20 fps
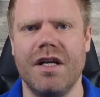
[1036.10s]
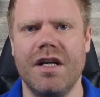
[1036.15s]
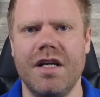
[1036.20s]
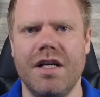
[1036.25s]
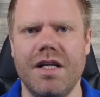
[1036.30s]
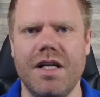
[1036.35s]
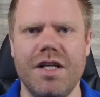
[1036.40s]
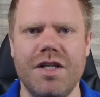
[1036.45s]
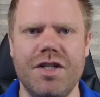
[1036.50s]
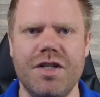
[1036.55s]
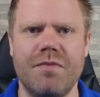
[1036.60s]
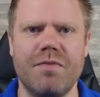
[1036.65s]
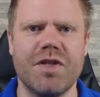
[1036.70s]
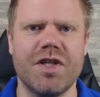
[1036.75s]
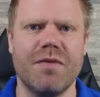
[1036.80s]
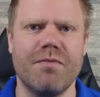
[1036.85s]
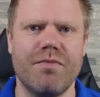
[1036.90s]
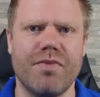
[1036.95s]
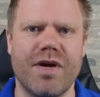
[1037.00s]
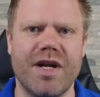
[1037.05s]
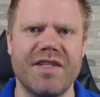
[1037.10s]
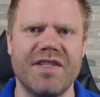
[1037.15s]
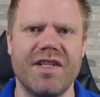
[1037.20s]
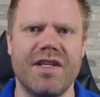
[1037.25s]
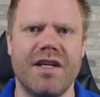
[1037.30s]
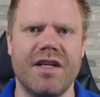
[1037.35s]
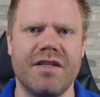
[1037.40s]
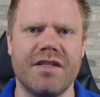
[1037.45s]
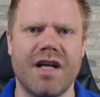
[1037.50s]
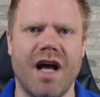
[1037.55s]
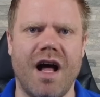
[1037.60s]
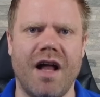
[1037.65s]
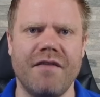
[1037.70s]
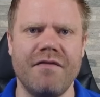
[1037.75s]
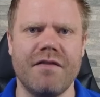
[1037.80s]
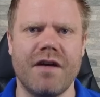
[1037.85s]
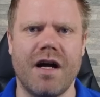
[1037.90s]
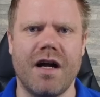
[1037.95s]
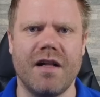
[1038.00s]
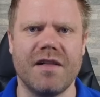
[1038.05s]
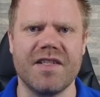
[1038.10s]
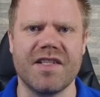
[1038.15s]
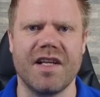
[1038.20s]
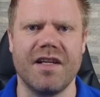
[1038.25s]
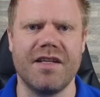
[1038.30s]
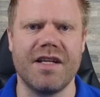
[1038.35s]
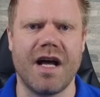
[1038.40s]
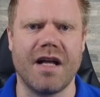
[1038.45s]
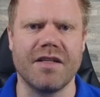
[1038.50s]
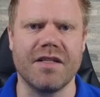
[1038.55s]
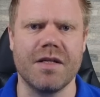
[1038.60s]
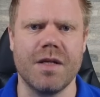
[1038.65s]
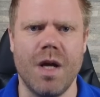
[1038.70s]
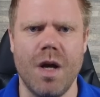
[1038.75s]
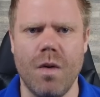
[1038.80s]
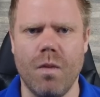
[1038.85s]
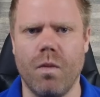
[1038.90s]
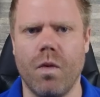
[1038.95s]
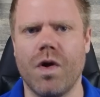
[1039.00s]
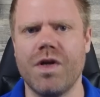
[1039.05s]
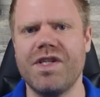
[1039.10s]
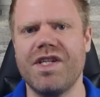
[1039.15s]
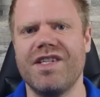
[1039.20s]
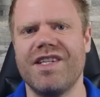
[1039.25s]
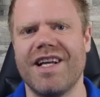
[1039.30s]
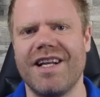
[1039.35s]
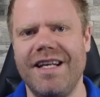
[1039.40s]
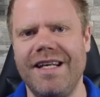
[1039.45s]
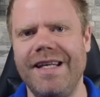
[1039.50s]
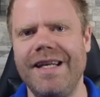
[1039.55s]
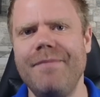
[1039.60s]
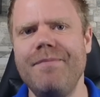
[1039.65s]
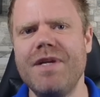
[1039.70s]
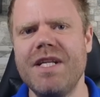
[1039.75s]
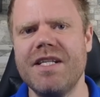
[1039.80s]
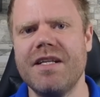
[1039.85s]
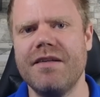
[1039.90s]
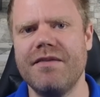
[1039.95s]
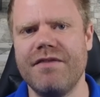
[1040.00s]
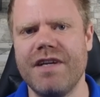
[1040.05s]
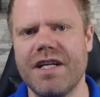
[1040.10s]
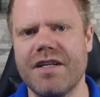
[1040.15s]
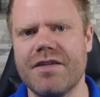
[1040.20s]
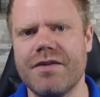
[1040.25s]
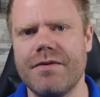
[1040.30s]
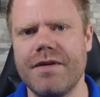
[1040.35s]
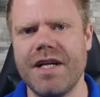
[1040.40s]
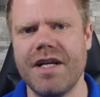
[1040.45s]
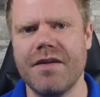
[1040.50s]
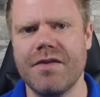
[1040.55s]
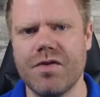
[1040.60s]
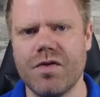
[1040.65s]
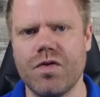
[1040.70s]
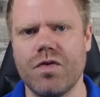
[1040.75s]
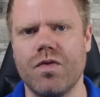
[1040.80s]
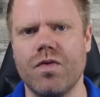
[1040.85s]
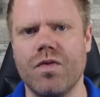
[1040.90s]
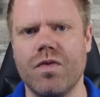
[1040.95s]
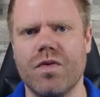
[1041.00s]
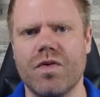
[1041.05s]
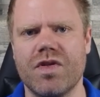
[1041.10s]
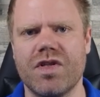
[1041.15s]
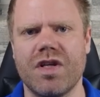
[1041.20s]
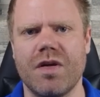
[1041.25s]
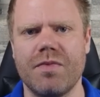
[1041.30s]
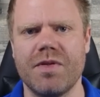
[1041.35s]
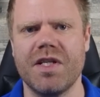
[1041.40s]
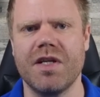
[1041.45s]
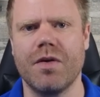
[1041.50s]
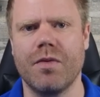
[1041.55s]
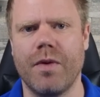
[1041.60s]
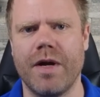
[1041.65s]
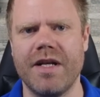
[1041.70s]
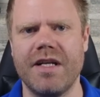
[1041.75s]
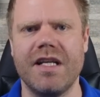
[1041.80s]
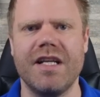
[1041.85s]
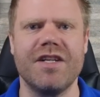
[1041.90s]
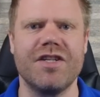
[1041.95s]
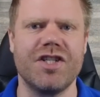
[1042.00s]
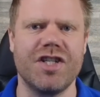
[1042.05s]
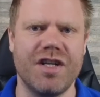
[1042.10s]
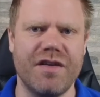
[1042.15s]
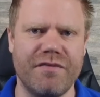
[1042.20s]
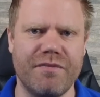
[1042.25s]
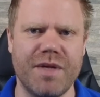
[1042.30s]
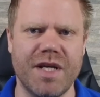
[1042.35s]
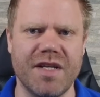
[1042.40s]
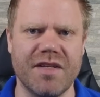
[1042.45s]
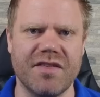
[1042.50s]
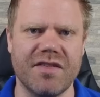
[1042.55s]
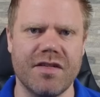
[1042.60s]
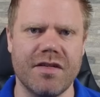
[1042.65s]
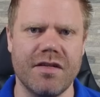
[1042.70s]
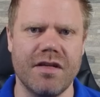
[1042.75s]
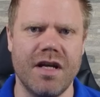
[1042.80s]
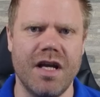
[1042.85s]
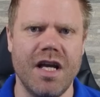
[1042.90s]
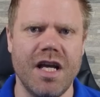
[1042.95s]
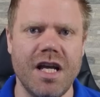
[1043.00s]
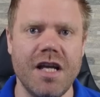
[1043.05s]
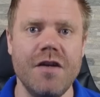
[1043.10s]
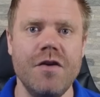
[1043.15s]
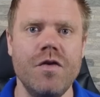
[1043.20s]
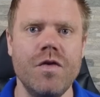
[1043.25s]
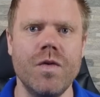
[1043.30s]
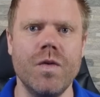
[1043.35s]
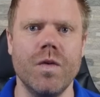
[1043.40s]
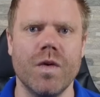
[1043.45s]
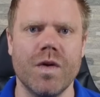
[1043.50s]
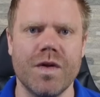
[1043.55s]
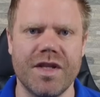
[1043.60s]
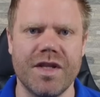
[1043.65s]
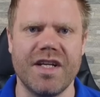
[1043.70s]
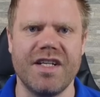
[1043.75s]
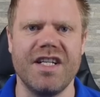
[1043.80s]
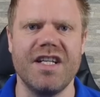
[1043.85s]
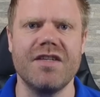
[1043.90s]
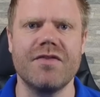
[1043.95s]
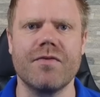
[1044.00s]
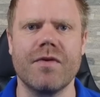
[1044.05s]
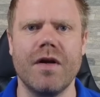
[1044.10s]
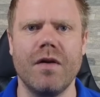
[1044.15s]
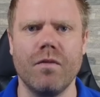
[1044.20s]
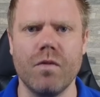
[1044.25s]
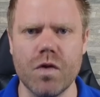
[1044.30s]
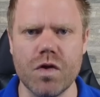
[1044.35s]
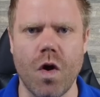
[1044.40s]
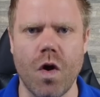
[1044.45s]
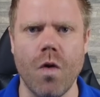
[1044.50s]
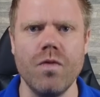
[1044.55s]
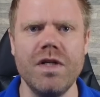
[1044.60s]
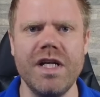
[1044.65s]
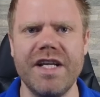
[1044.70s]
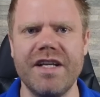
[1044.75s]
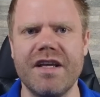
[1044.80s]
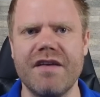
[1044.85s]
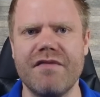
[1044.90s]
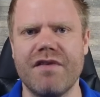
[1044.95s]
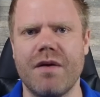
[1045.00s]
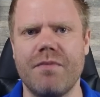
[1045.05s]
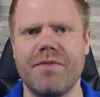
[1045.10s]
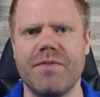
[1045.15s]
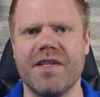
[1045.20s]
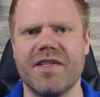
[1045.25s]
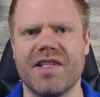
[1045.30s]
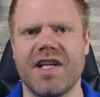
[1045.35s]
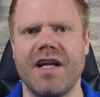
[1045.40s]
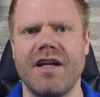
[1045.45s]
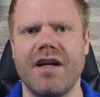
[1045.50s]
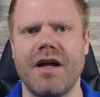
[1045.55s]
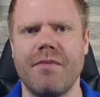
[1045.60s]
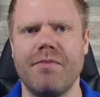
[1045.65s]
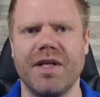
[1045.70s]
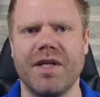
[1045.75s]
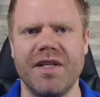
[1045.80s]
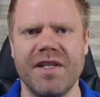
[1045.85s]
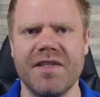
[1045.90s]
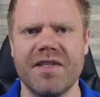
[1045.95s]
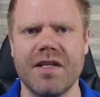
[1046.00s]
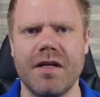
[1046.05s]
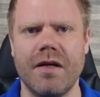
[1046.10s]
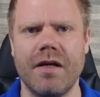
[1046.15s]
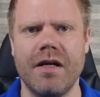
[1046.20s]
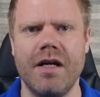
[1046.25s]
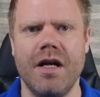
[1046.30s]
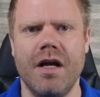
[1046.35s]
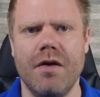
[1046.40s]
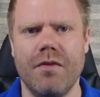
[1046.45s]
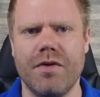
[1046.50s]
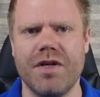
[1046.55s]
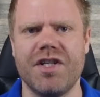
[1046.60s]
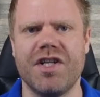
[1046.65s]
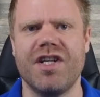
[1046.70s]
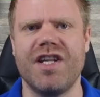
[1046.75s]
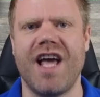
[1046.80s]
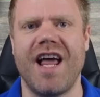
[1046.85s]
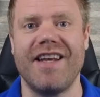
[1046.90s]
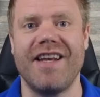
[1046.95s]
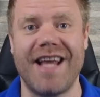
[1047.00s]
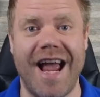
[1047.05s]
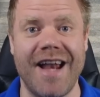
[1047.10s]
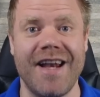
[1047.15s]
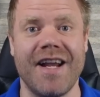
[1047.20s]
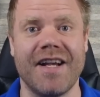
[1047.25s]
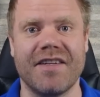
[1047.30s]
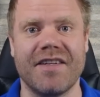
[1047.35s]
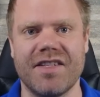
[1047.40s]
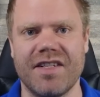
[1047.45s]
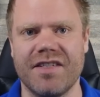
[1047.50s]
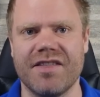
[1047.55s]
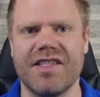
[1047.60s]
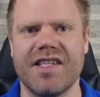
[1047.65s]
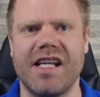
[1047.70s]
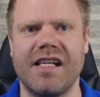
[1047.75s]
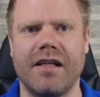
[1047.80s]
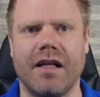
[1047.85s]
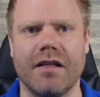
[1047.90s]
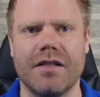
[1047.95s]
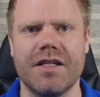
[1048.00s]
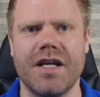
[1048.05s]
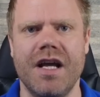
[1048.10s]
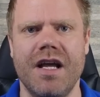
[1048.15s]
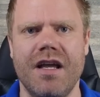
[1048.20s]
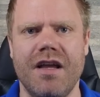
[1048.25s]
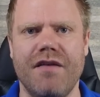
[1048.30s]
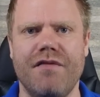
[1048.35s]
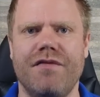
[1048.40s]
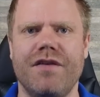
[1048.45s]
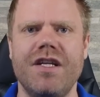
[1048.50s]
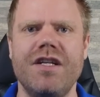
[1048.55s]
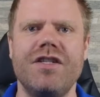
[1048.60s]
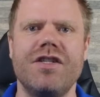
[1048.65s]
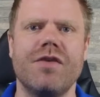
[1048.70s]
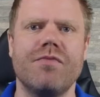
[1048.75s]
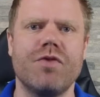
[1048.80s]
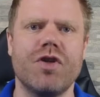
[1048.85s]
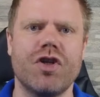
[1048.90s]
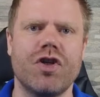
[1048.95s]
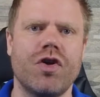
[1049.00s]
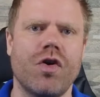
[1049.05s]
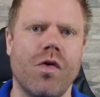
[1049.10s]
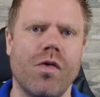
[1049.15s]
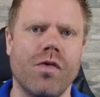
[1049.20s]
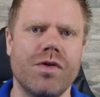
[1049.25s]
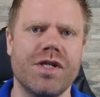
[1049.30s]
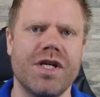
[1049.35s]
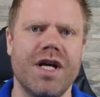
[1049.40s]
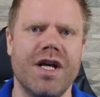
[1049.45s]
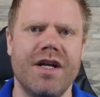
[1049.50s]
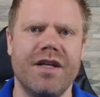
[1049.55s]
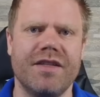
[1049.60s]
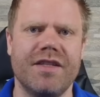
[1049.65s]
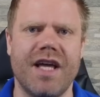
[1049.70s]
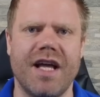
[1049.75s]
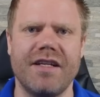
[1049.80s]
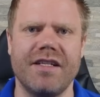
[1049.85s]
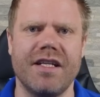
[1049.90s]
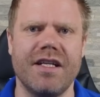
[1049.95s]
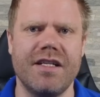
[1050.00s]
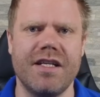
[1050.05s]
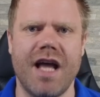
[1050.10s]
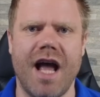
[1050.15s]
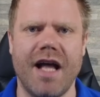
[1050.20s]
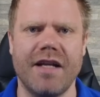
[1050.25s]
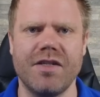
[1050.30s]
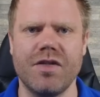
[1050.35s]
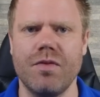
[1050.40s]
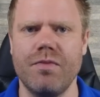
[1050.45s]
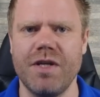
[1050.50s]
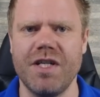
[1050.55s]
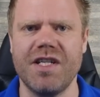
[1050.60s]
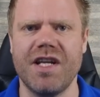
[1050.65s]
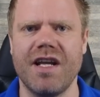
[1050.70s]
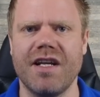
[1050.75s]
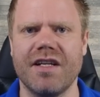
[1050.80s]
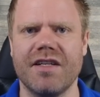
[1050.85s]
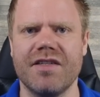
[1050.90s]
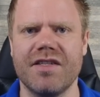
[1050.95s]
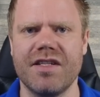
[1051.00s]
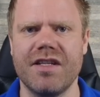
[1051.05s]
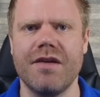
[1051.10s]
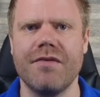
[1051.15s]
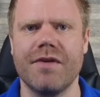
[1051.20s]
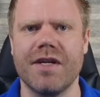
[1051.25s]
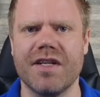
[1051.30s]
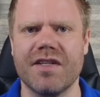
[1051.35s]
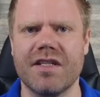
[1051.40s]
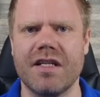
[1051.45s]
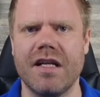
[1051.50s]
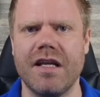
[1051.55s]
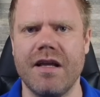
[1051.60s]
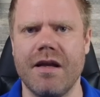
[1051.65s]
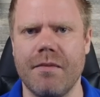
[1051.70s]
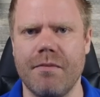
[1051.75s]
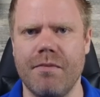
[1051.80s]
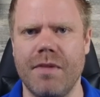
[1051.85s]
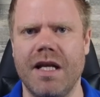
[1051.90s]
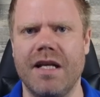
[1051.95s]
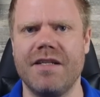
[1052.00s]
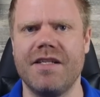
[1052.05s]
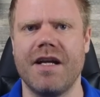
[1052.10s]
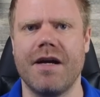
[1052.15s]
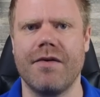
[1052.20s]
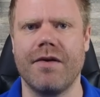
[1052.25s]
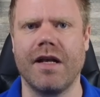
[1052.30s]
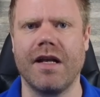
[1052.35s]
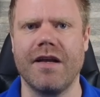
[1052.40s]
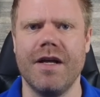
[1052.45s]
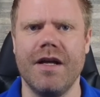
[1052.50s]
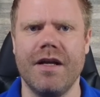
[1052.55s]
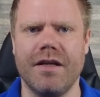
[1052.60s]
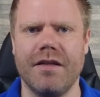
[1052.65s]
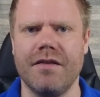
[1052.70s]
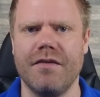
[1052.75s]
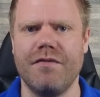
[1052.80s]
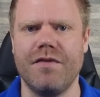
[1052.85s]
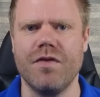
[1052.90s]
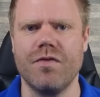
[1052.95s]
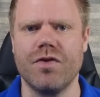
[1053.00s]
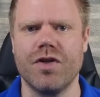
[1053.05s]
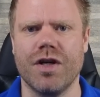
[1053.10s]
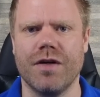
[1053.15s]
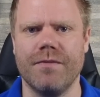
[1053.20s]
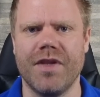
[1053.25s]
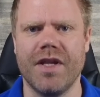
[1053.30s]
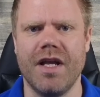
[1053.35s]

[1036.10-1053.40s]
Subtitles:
Egyptian President Anwar al-Sadat wanted a limited victory to subsequently achieve peace. He knew that Israel would only give up the Sinai Peninsula, which it had annexed and settled, if Egypt showed that it had to be taken seriously militarily in the future.